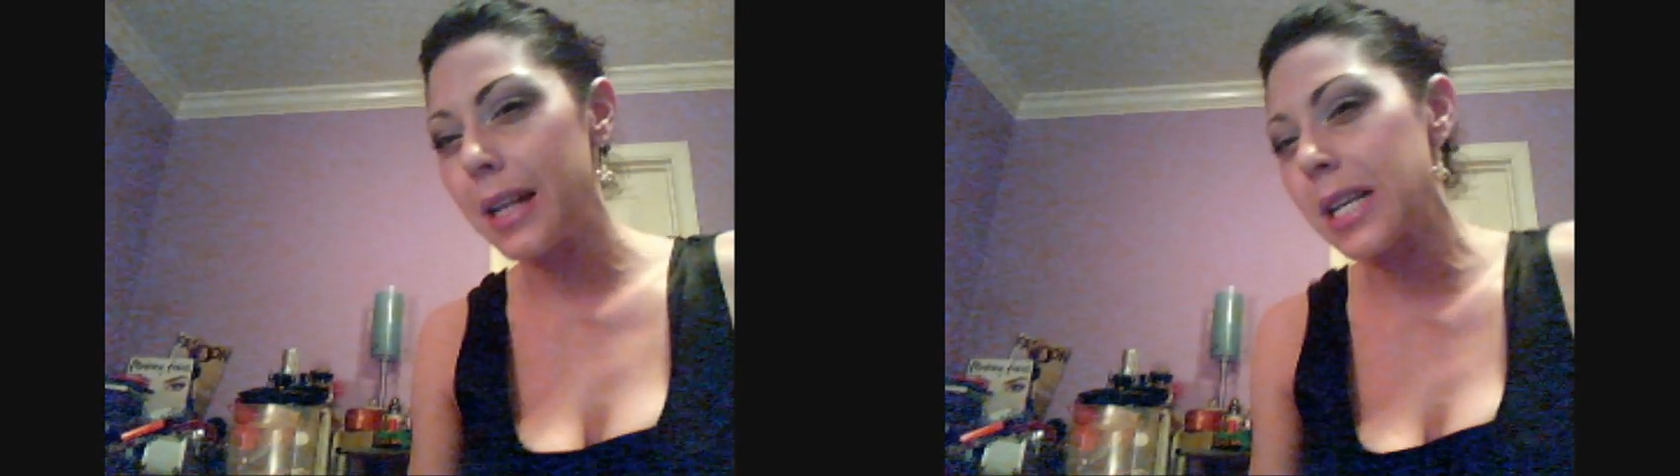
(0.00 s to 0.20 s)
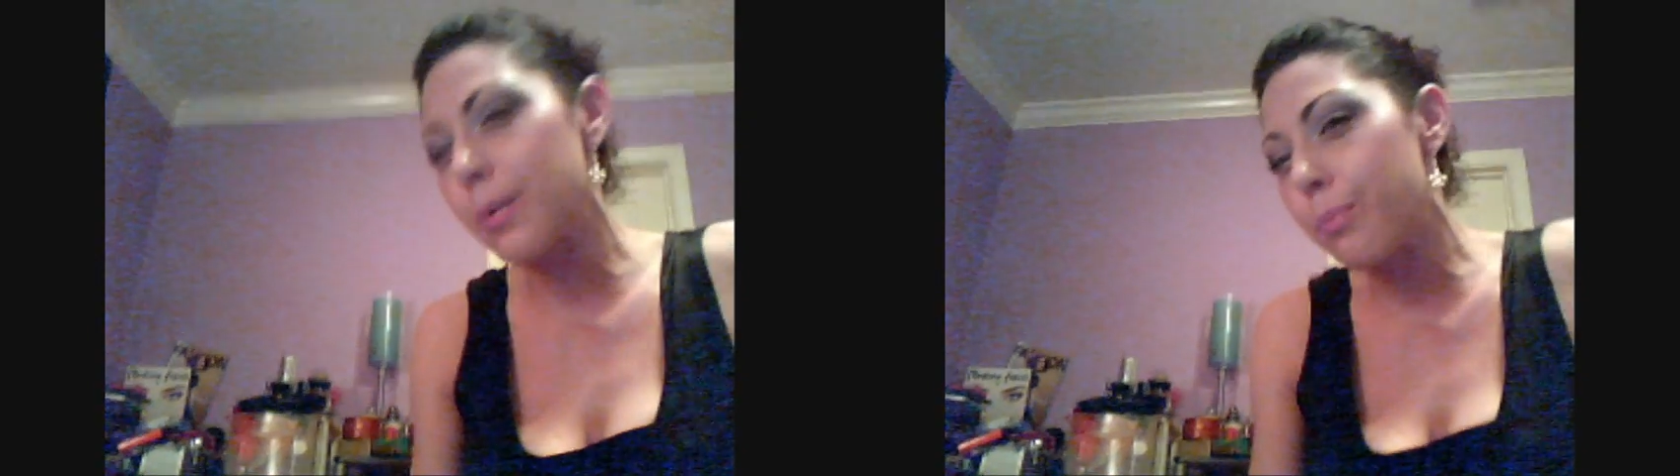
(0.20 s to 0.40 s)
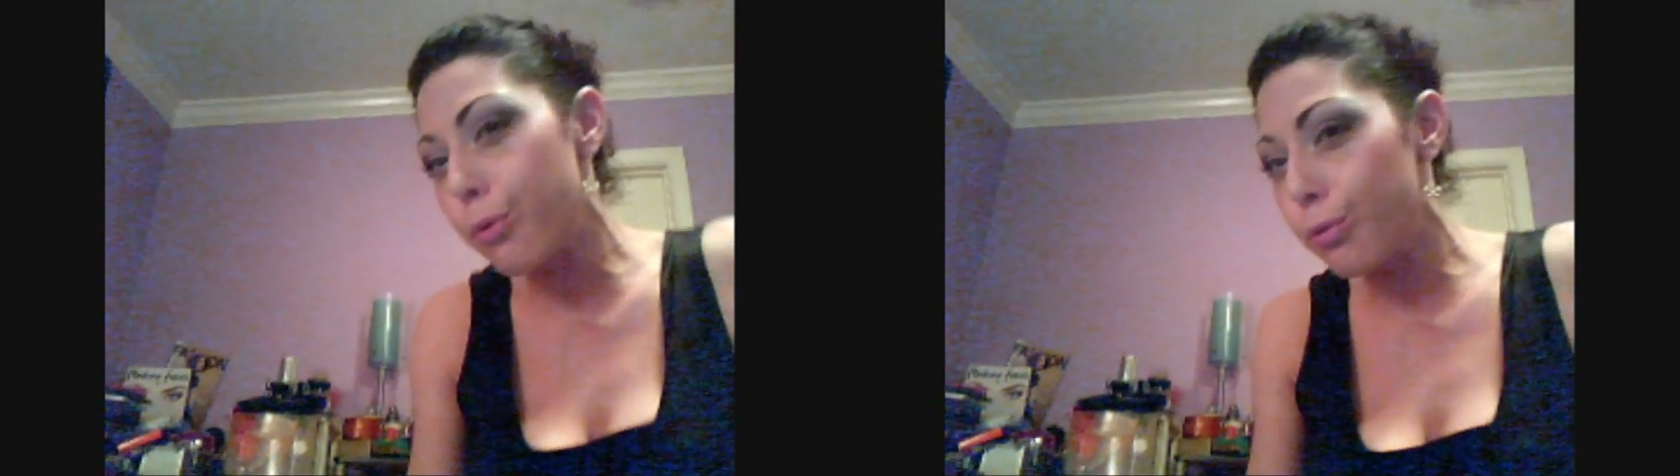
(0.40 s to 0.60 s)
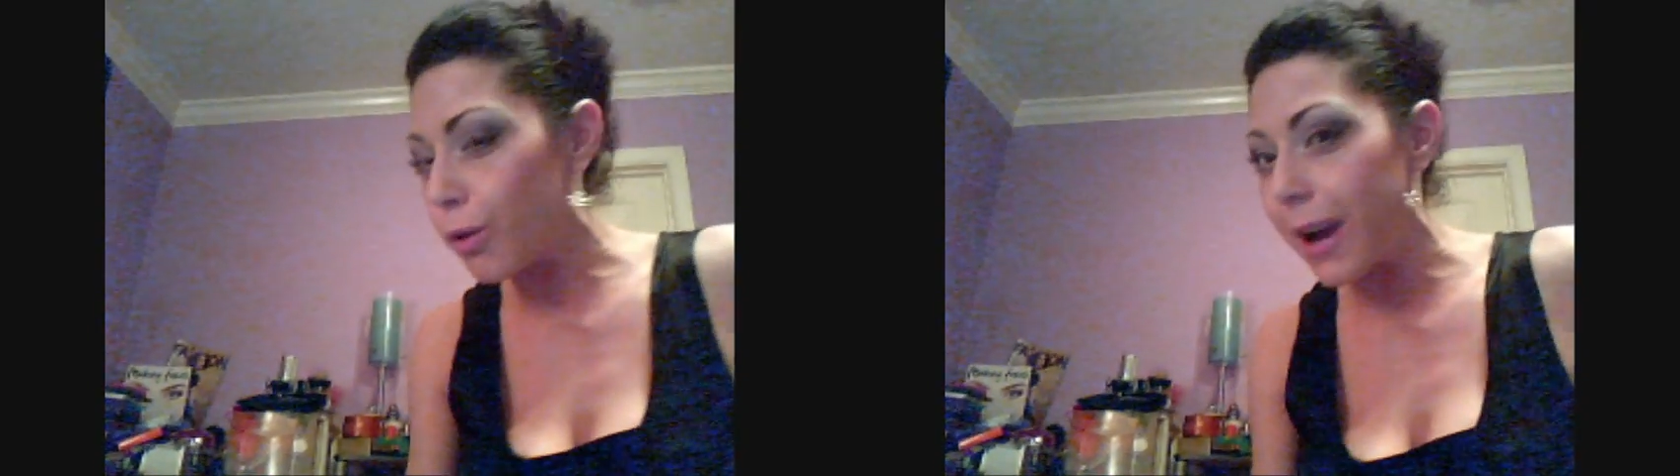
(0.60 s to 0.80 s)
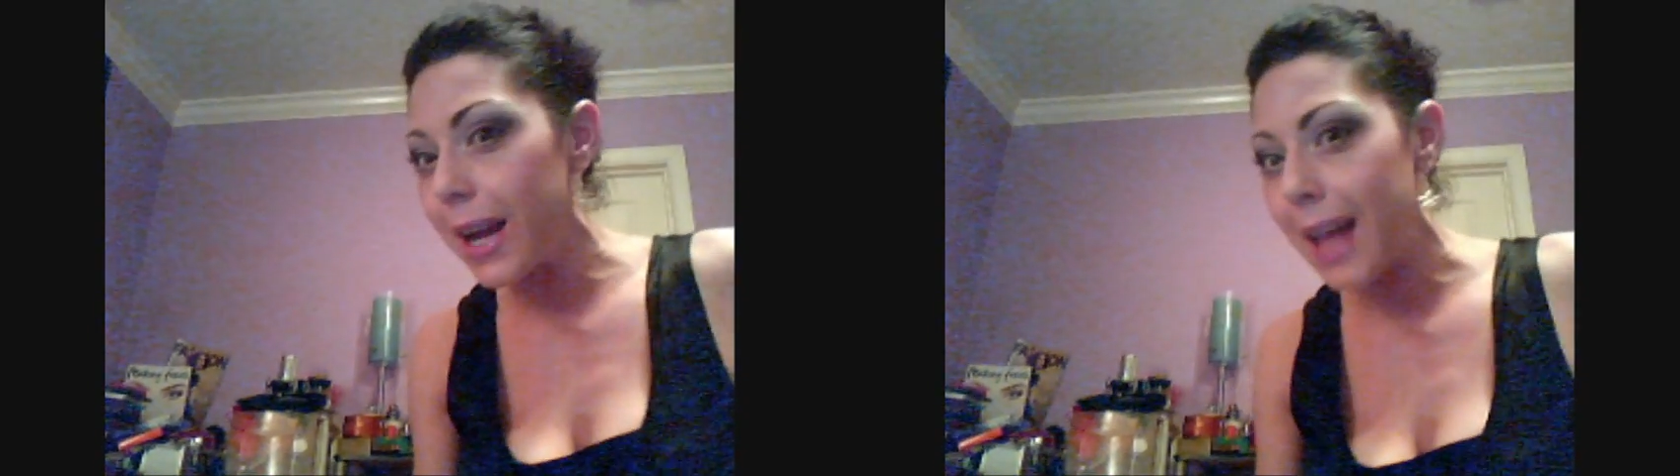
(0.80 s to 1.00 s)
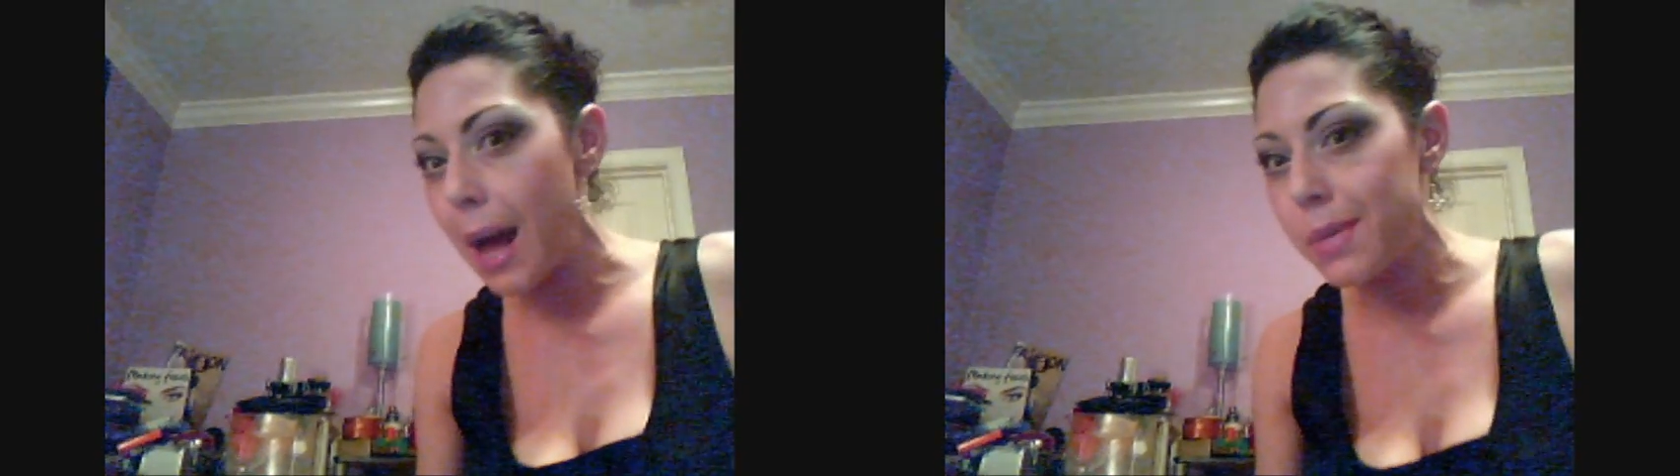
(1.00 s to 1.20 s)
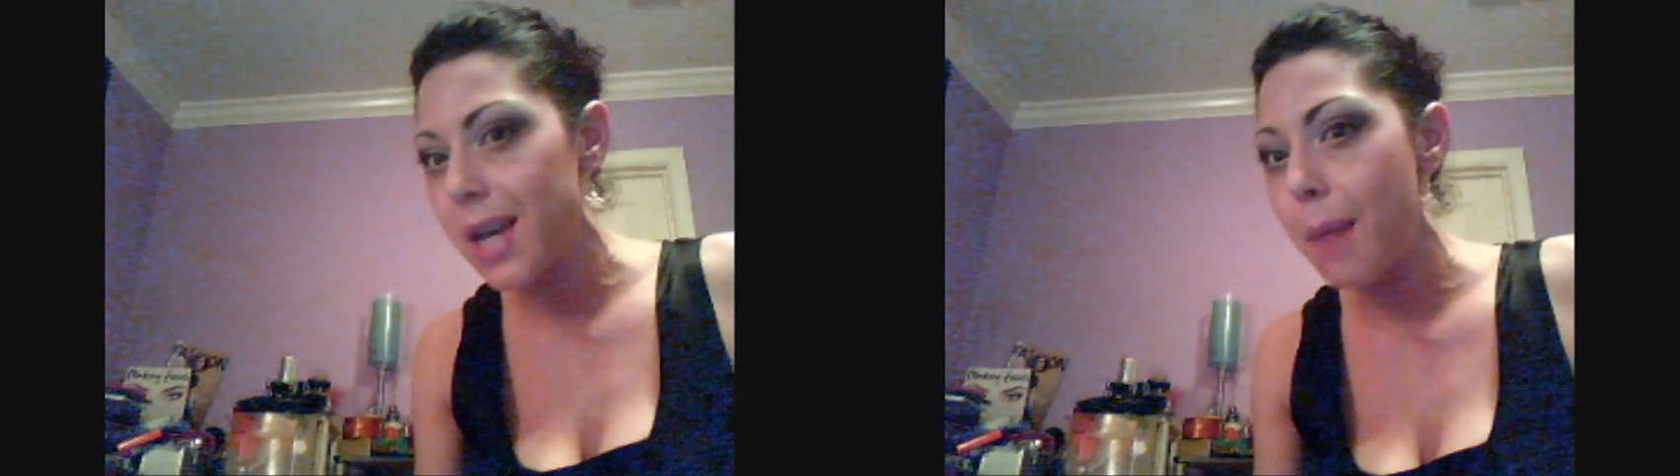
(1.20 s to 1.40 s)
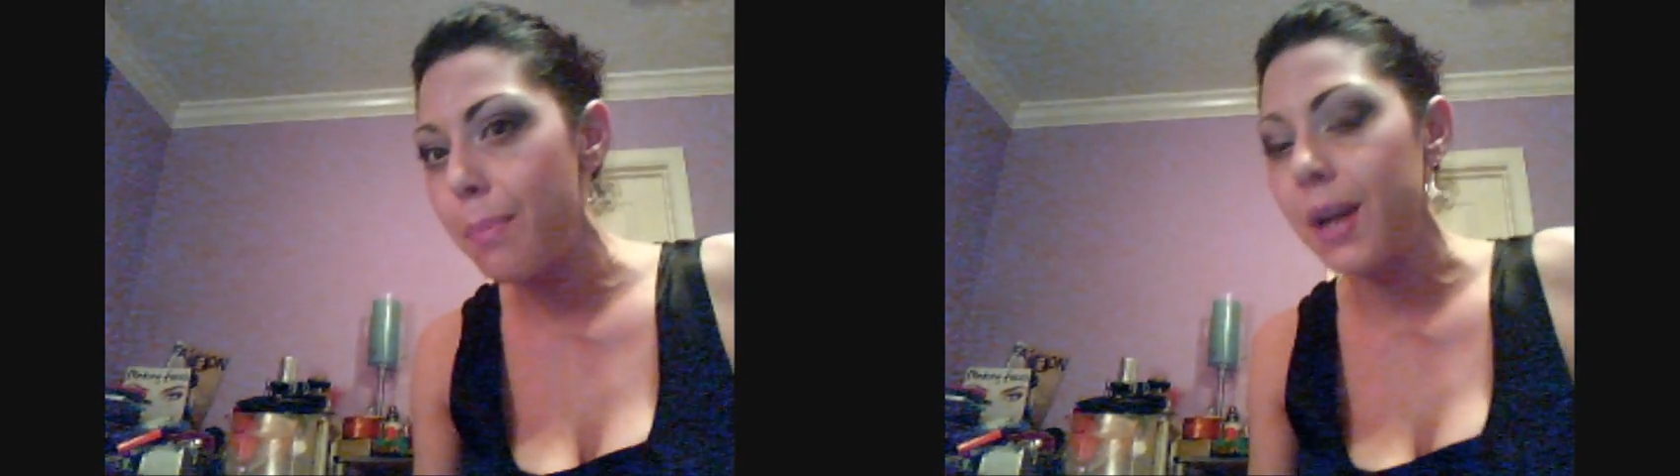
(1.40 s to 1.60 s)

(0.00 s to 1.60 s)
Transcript: It's a great laptop,